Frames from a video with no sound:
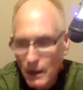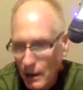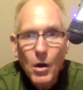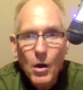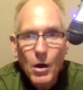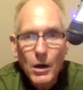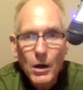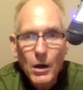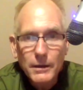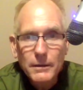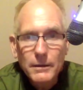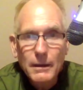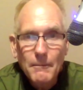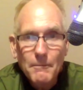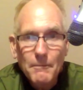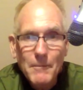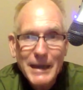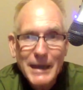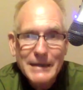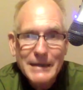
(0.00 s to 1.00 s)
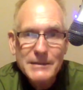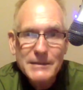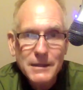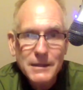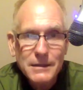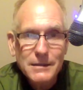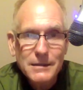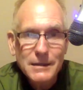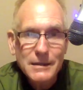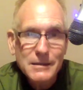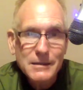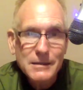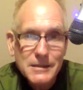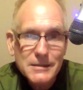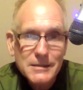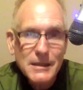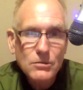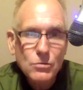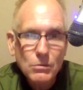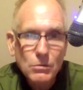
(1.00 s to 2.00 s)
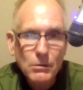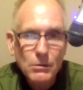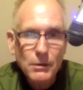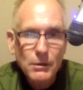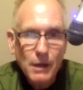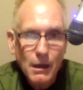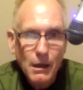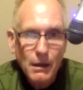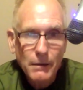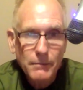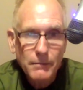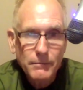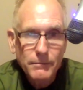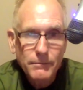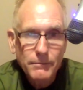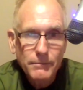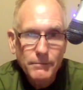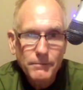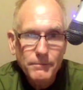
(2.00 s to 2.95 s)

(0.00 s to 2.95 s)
on Mexican Central Time,